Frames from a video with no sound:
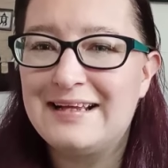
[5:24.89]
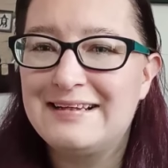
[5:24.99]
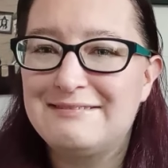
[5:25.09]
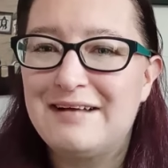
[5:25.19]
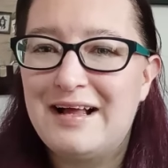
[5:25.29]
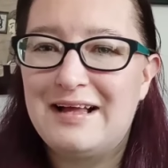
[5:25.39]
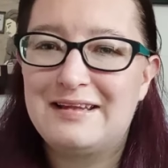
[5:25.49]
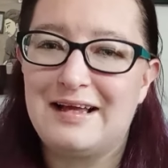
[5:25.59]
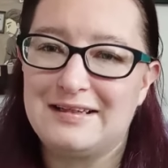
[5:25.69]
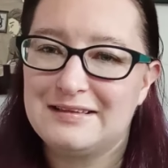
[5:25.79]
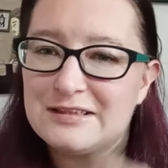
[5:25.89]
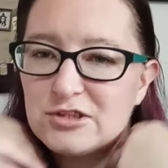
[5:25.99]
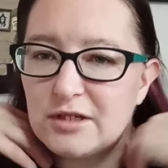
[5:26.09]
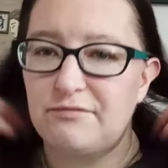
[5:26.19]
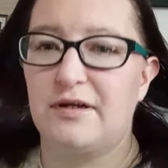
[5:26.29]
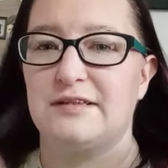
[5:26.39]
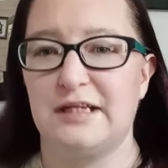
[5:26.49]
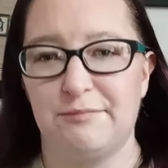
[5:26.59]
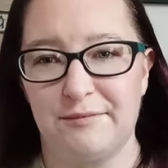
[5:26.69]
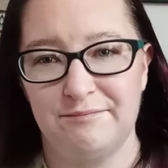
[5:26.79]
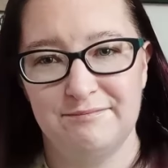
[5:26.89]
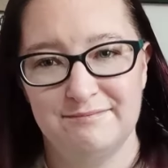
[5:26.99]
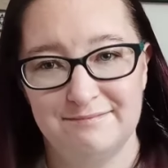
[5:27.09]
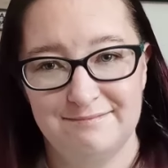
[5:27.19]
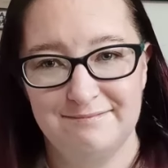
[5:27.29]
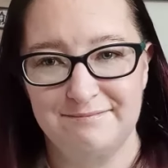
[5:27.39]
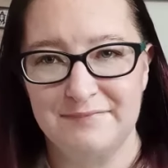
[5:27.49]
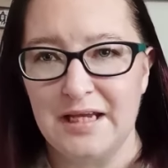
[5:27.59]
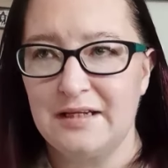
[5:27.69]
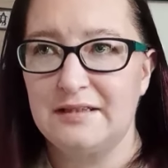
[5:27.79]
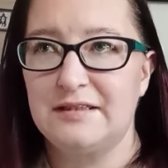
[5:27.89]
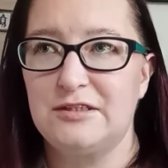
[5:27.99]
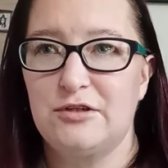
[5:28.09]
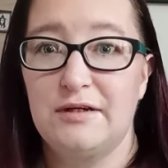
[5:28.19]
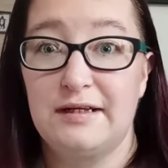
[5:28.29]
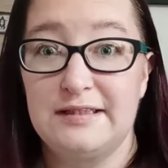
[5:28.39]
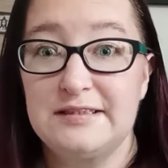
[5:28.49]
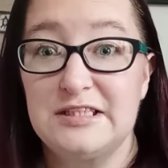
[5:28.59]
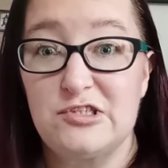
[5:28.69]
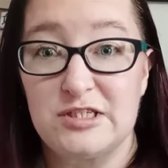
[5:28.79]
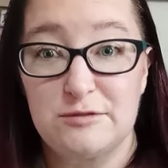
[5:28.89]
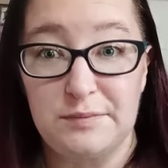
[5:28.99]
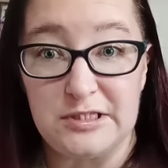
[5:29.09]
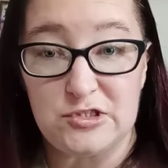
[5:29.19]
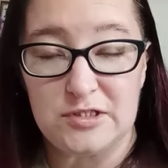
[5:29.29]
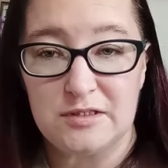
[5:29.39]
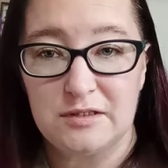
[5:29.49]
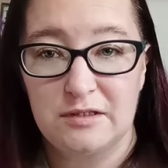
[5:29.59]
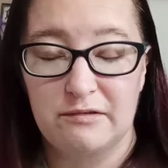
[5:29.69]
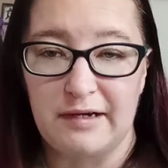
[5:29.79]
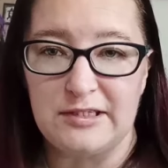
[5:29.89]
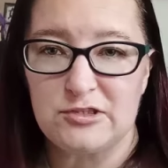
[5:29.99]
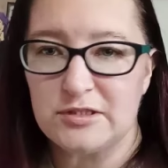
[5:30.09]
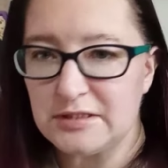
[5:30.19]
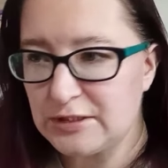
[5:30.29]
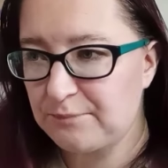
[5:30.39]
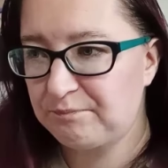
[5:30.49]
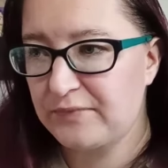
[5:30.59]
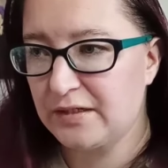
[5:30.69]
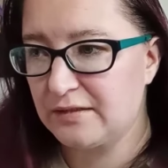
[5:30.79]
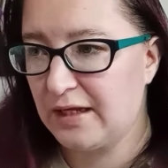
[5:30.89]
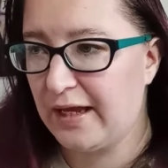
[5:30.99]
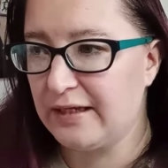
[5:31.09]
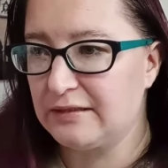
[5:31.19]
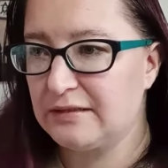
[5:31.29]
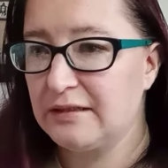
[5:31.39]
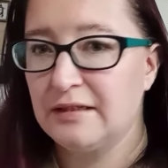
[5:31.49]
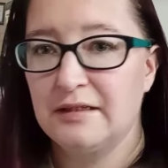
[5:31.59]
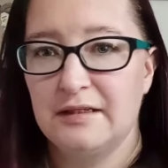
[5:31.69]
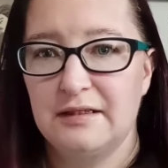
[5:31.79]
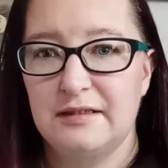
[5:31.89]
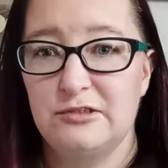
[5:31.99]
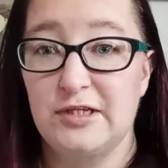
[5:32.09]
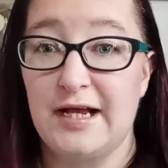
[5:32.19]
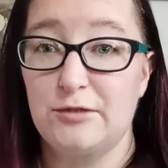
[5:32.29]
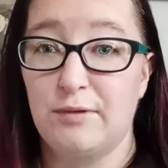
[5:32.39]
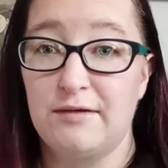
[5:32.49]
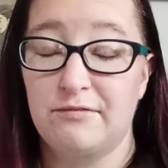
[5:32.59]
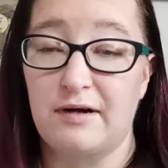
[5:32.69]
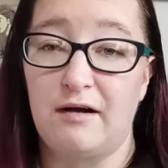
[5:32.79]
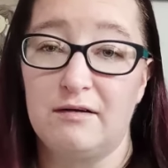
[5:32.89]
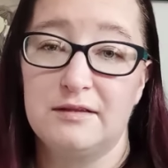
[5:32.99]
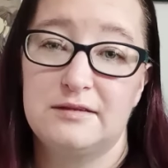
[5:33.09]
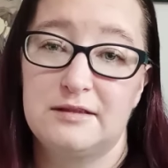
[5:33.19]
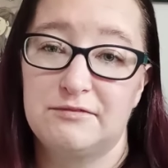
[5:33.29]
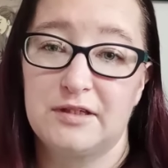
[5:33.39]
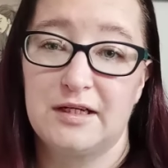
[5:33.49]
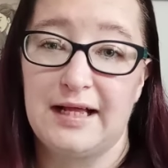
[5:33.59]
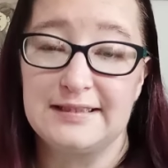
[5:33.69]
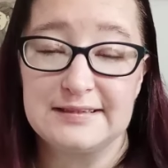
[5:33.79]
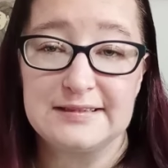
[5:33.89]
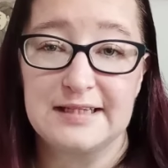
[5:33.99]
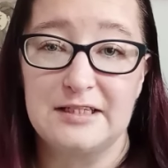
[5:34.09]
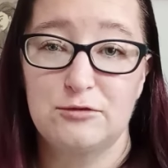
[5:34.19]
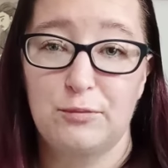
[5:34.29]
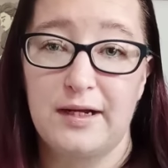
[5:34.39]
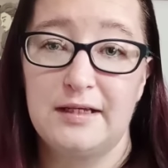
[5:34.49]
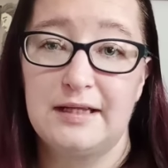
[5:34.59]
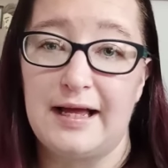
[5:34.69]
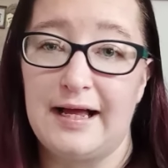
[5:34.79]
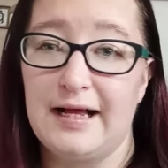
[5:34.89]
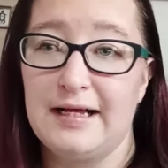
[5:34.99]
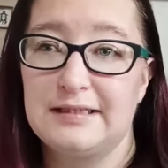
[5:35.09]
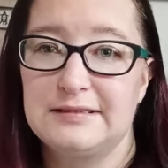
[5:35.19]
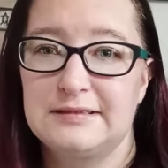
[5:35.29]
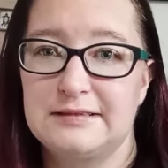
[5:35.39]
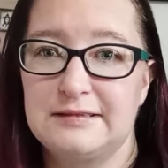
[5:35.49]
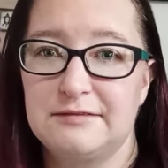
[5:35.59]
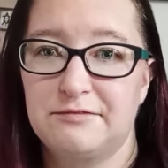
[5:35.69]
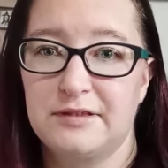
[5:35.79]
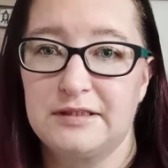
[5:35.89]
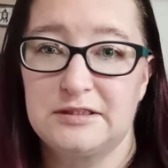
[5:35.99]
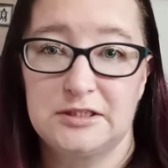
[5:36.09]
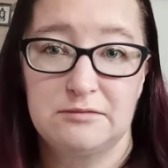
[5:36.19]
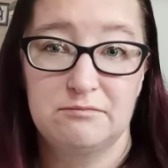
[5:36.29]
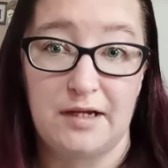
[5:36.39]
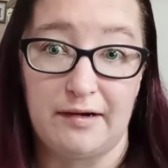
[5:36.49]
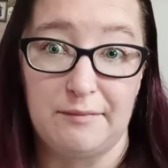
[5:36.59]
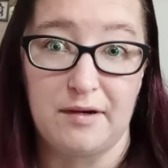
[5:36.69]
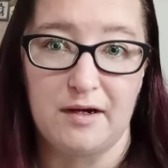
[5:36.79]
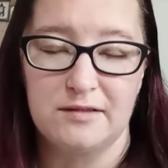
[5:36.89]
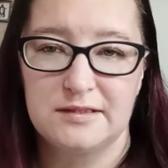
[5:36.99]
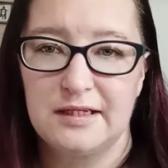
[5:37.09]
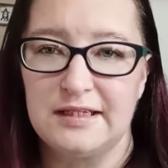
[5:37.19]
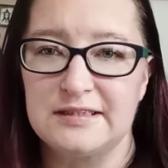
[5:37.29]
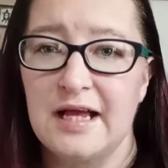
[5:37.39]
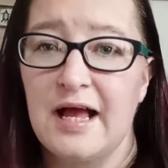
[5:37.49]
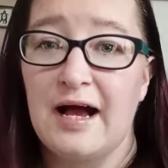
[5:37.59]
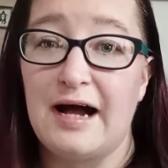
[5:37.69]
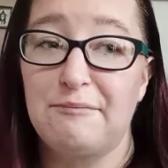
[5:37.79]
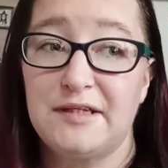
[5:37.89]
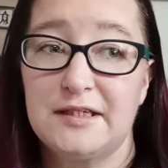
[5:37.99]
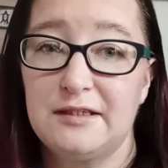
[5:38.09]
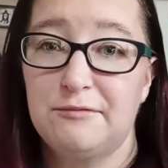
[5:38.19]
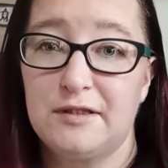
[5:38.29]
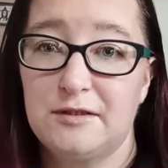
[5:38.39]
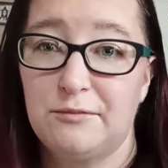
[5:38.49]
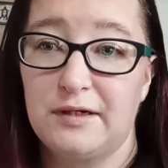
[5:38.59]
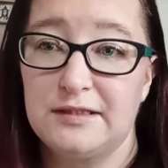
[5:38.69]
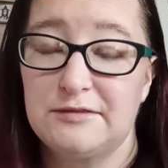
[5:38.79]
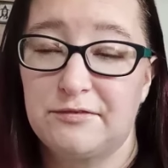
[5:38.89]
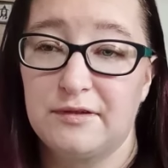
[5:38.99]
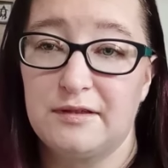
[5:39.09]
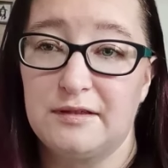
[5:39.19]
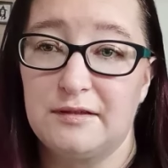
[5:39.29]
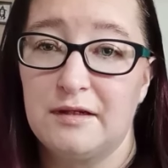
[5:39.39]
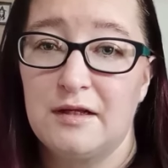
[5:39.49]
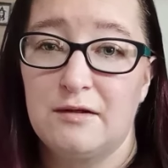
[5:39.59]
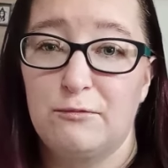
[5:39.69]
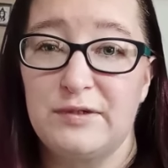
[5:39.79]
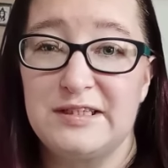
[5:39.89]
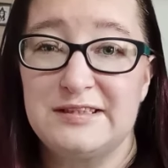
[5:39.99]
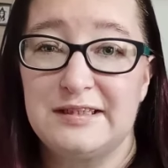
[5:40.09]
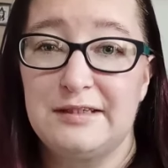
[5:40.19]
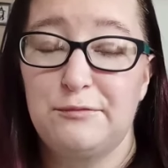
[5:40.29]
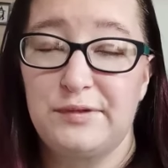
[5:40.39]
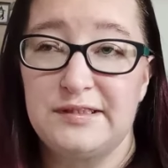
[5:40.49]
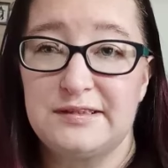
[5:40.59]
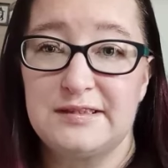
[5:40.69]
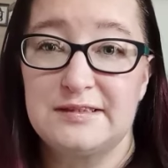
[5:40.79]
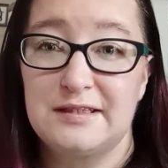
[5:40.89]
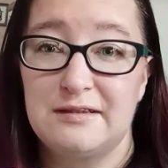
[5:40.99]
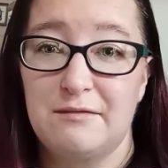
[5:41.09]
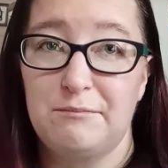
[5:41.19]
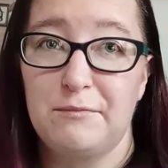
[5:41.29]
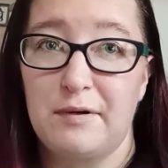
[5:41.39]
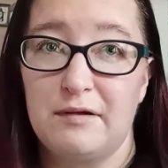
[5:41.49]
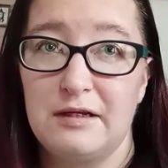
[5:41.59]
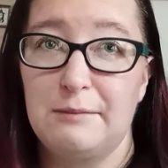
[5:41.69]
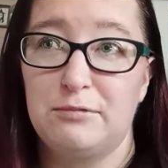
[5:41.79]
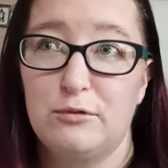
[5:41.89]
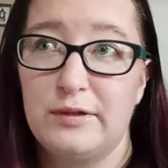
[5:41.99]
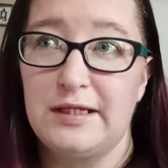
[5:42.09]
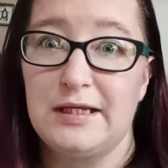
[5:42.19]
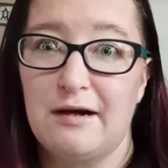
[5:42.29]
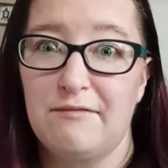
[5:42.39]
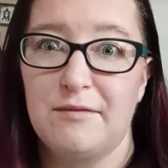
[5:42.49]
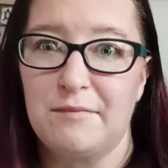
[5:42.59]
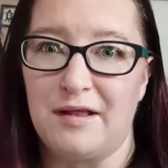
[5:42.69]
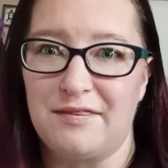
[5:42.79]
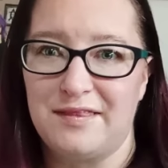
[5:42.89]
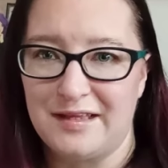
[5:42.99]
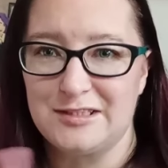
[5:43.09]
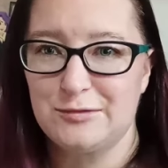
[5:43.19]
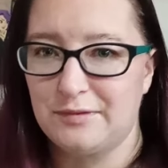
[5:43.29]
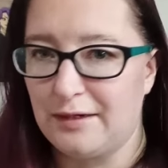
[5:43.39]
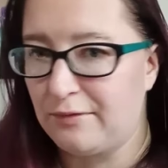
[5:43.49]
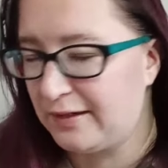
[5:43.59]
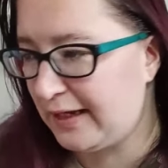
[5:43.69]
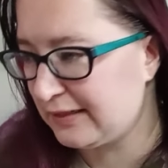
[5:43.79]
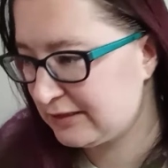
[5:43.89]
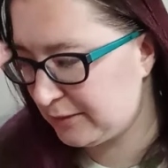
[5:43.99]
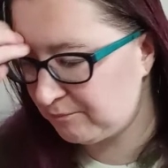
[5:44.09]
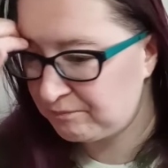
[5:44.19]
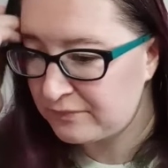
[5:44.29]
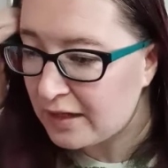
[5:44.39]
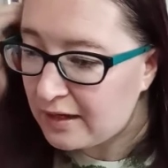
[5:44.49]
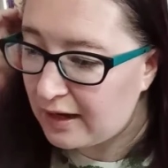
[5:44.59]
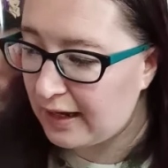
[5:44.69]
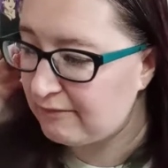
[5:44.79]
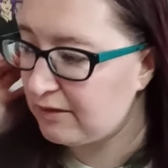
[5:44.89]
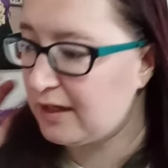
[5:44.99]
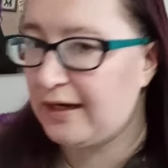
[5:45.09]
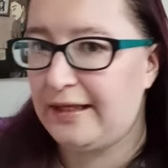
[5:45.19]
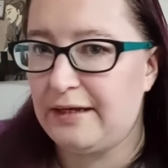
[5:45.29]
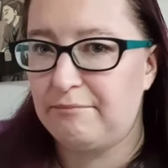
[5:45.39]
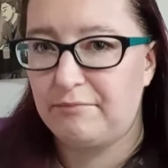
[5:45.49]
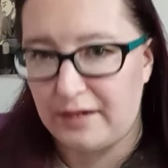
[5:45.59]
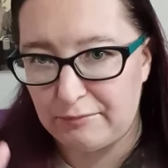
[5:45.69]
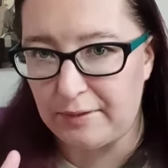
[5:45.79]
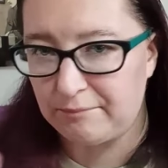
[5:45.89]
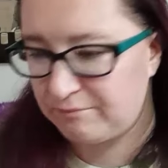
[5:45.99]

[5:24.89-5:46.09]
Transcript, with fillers: Um, like this shirt, for example. Hmm. You can get this at Just Beechin Creations. And she has one for all the different classes as well as different Harry Potter designs. I particularly want the one for the Weasley Wheezes Employee of the Month. That's the one I want next. I haven't got it yet, but I will.